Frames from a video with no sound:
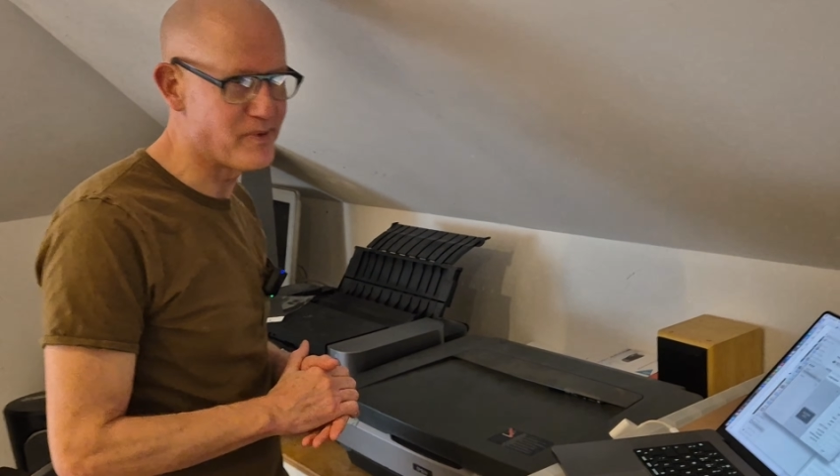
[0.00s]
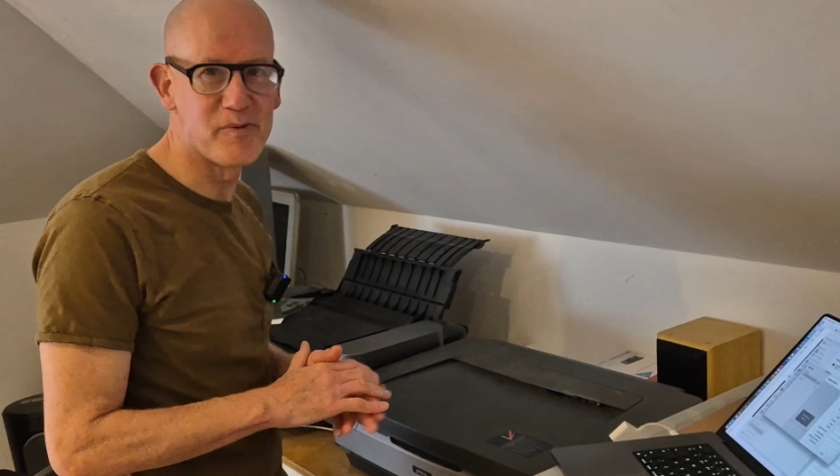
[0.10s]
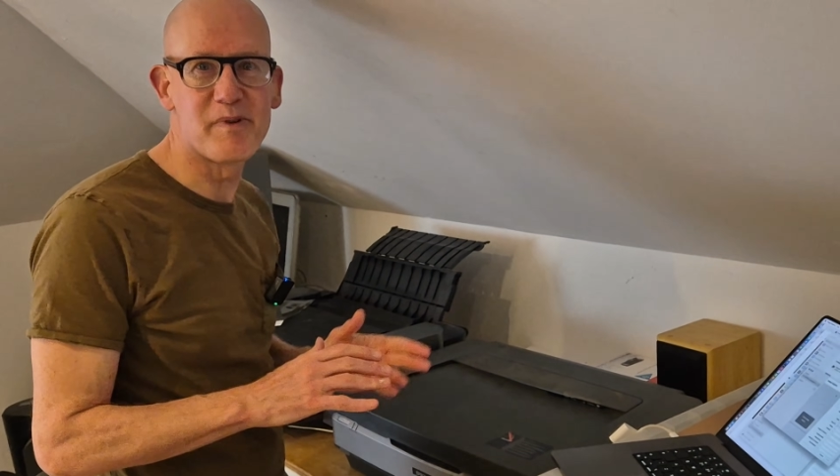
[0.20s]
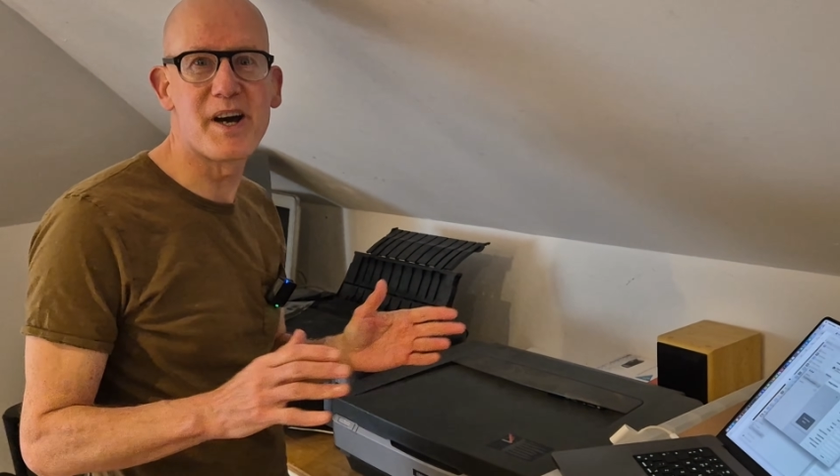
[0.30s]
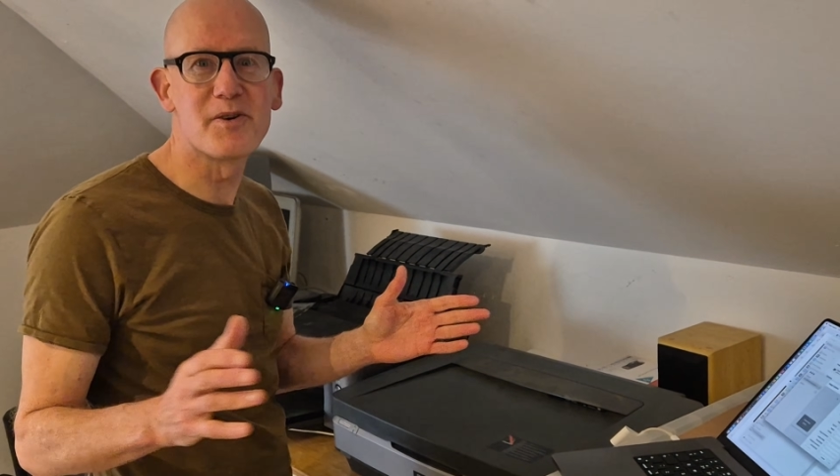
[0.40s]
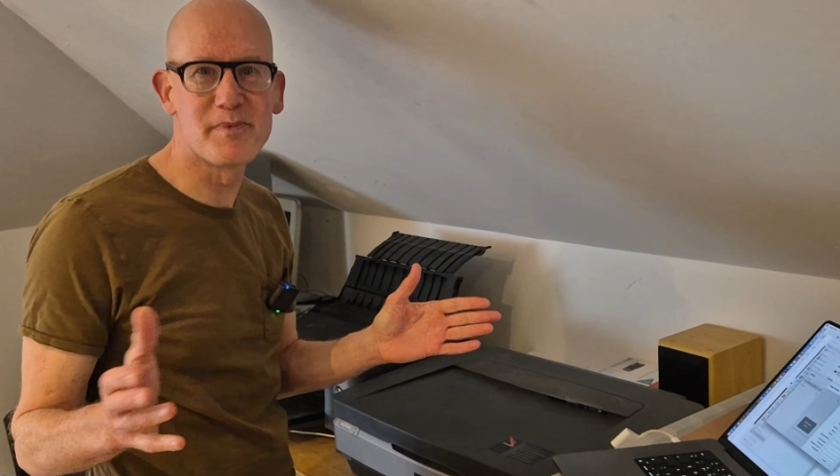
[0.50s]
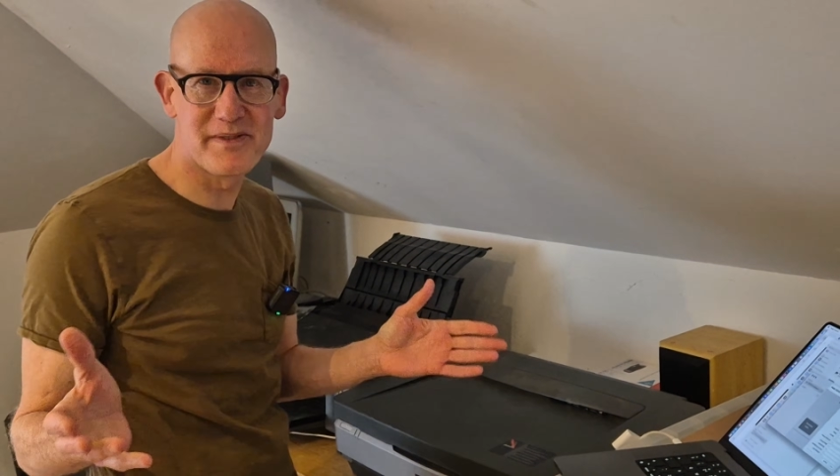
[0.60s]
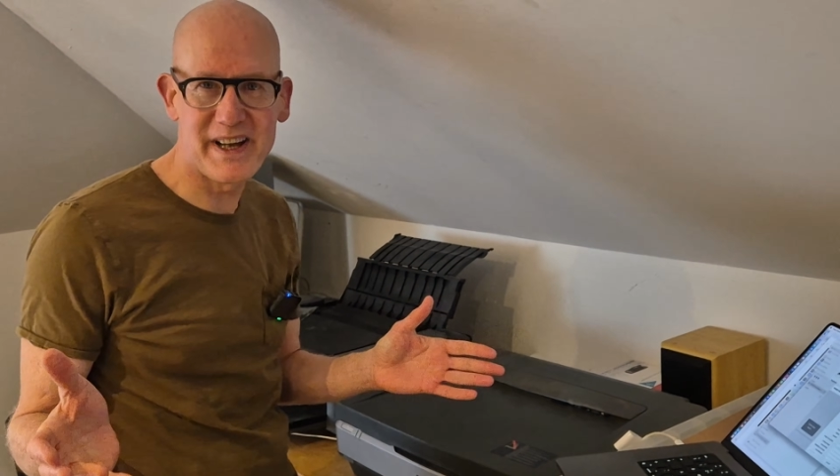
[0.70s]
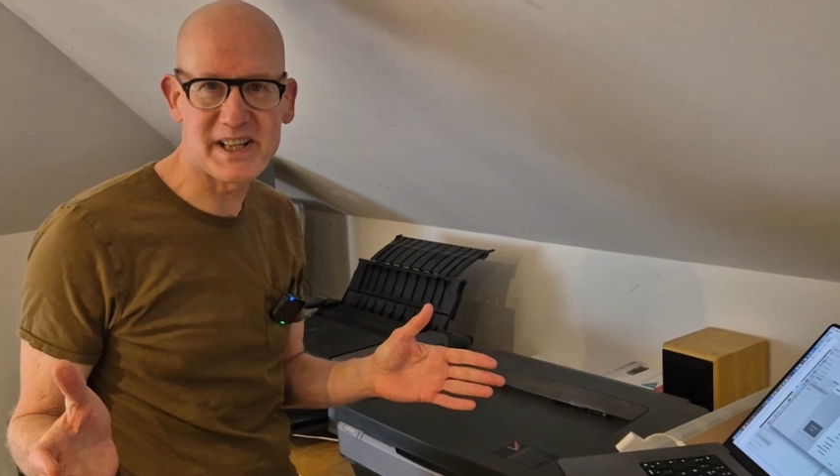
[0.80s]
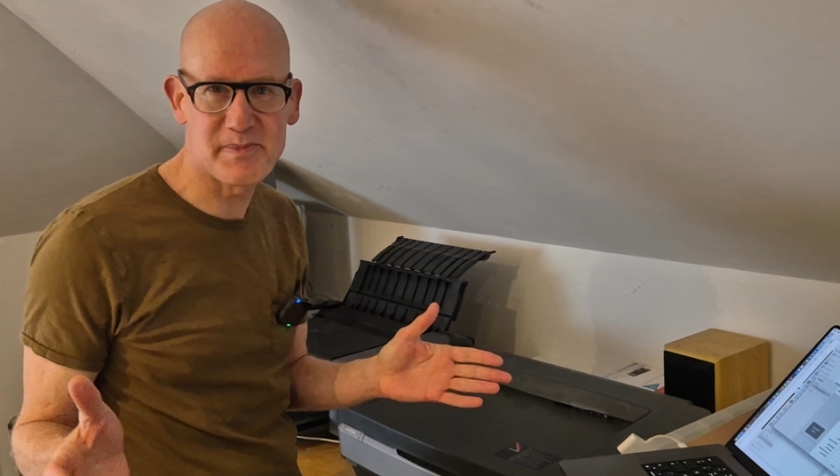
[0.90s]
realm
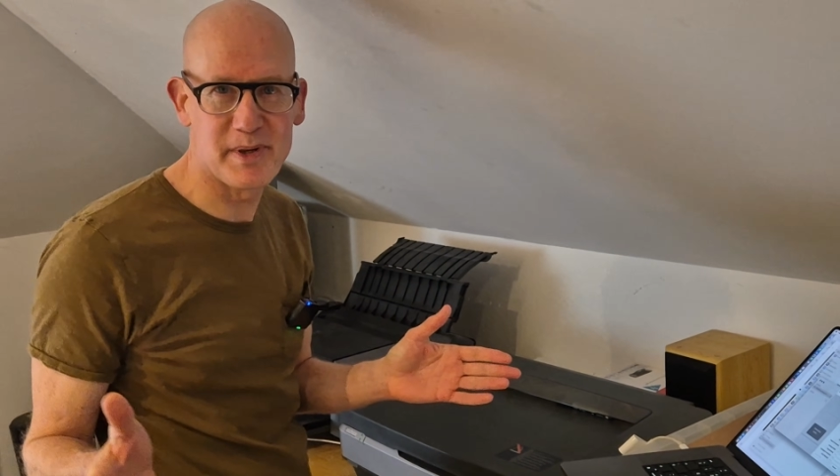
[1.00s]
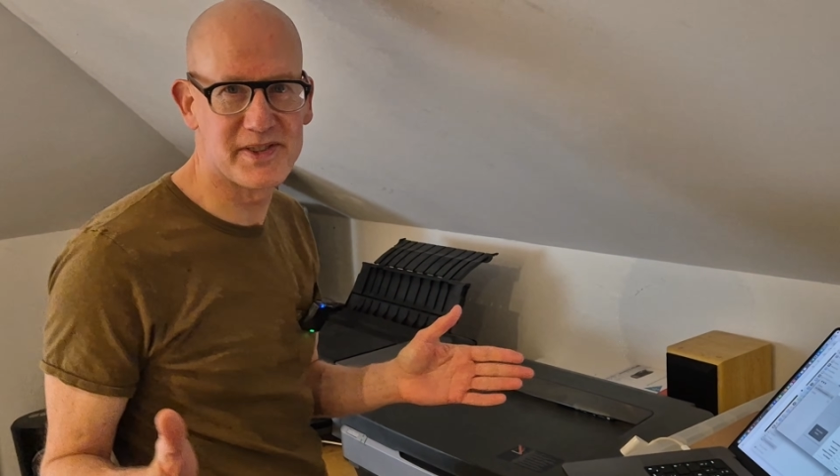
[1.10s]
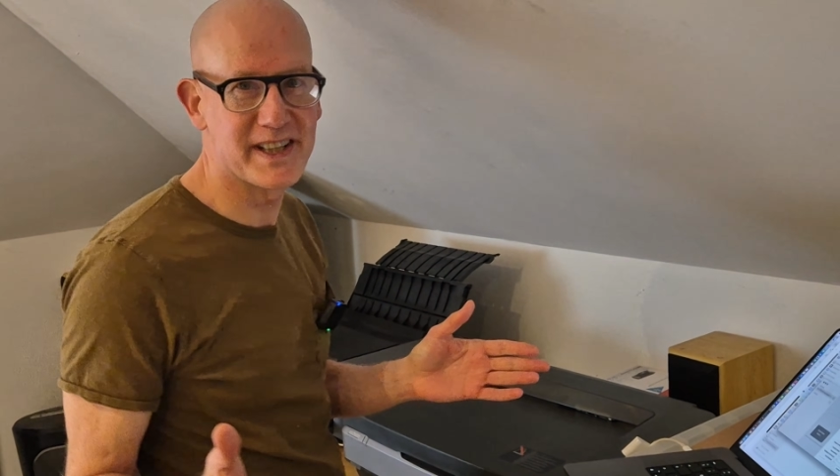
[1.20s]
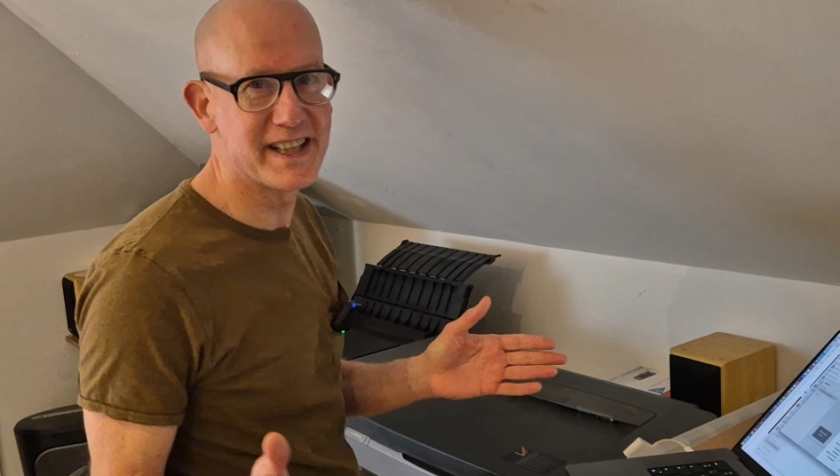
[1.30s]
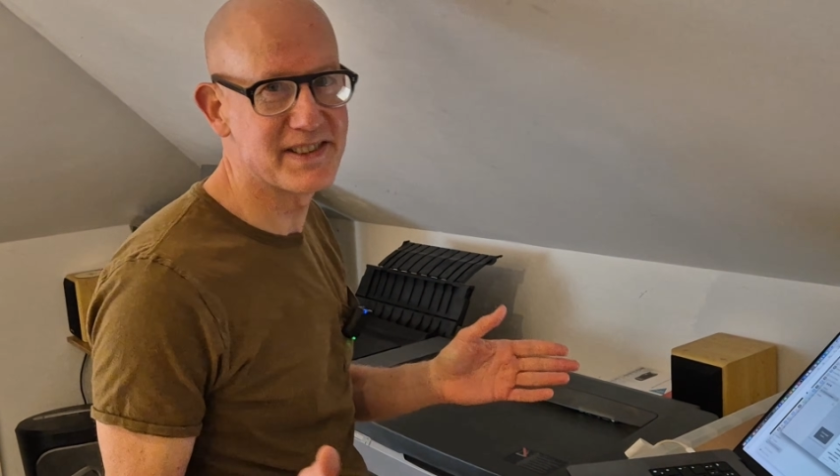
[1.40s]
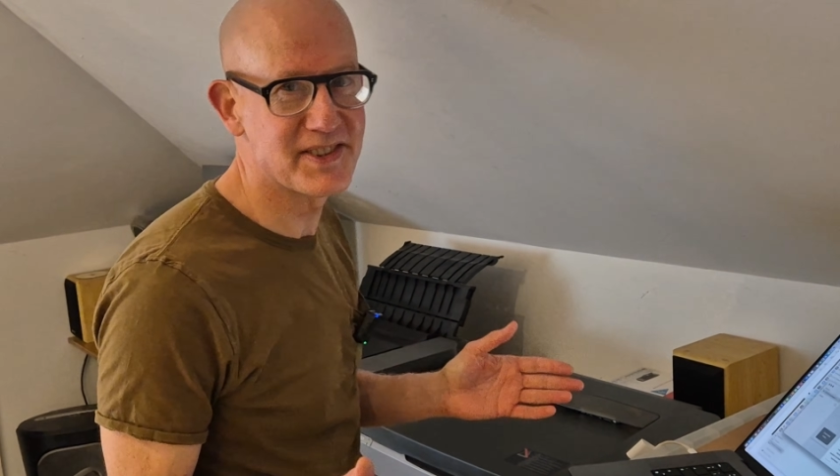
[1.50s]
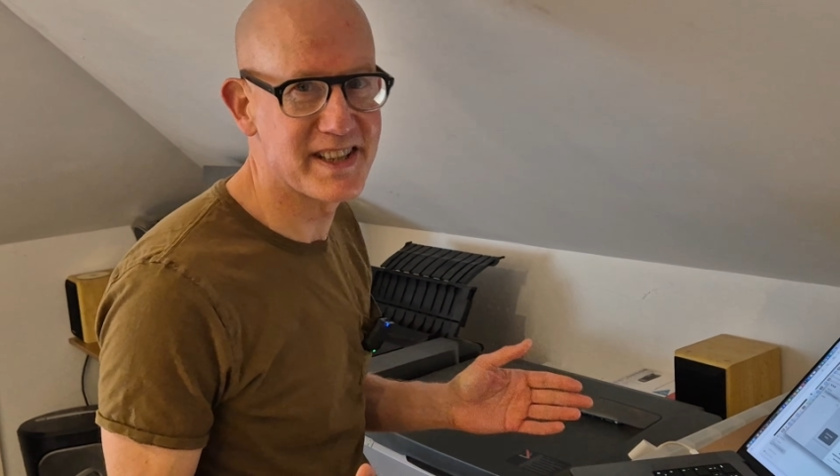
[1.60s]
of expertise.